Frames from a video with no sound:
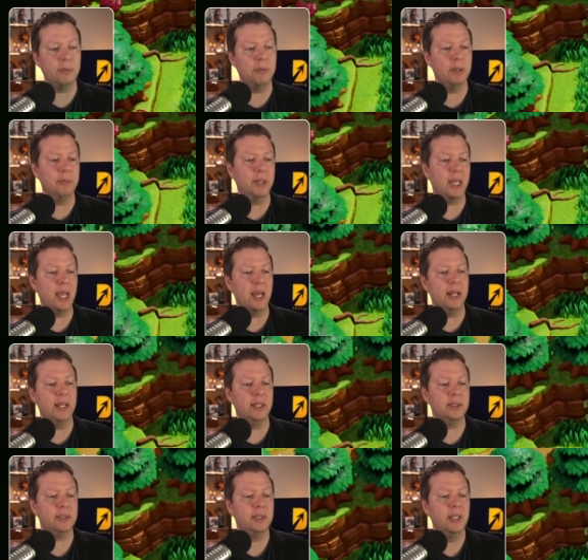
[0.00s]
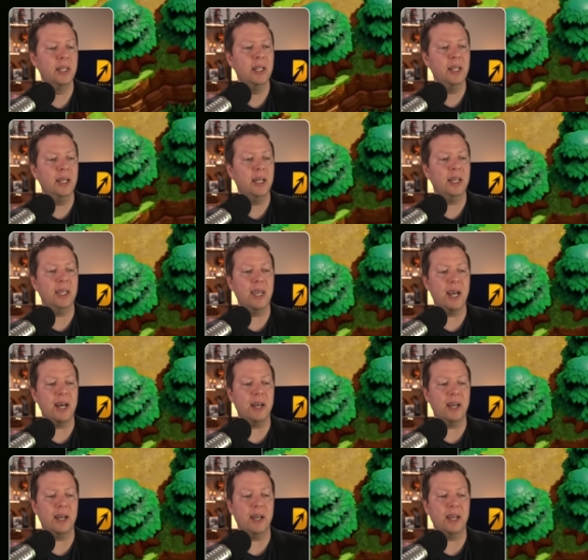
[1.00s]
of the mechanics
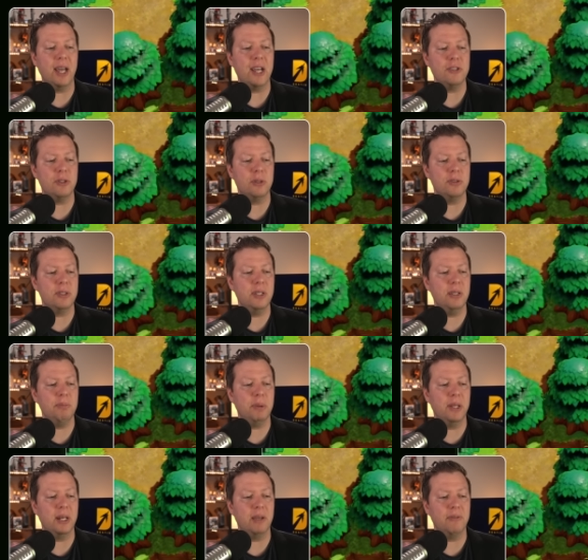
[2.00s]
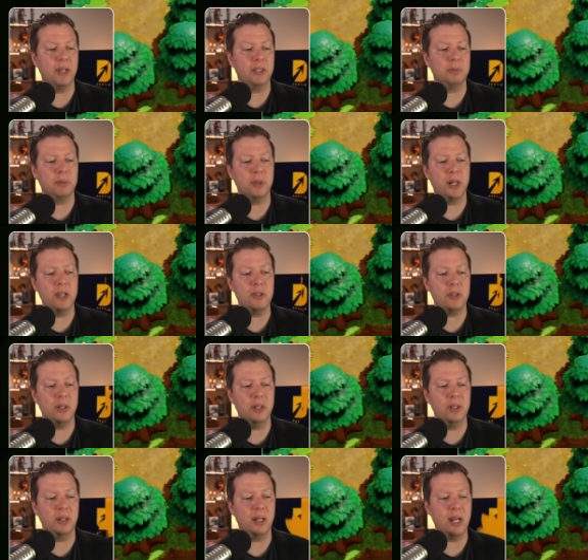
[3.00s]
yeah, uh, as you can see, plenty of
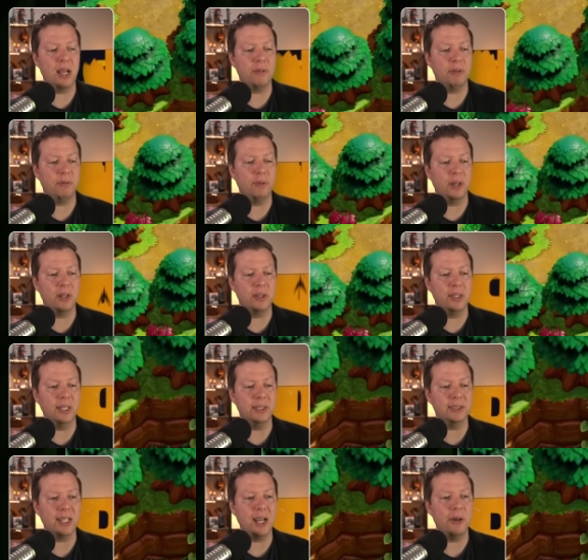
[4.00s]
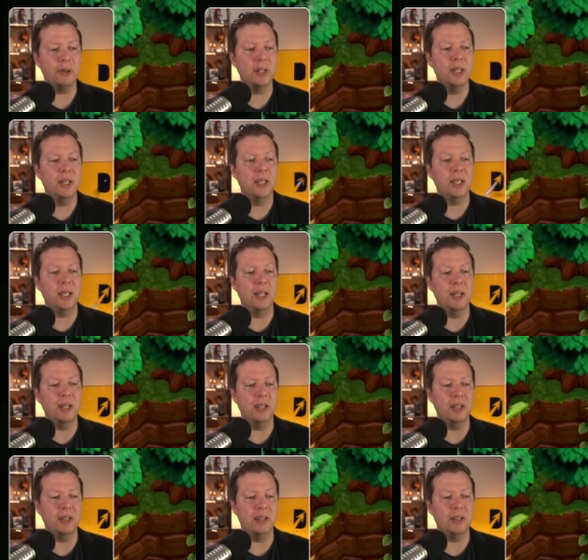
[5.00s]
exploration. You're going to have to figure things out
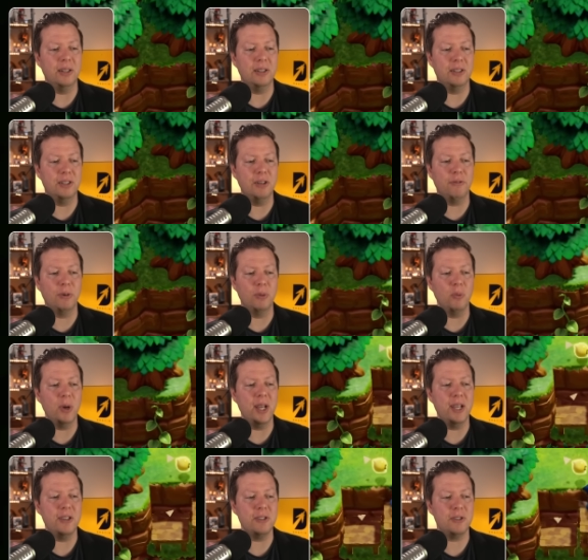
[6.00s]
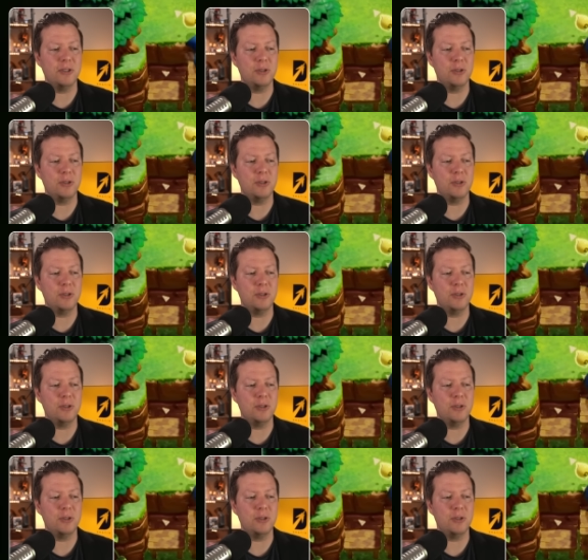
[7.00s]
in different ways.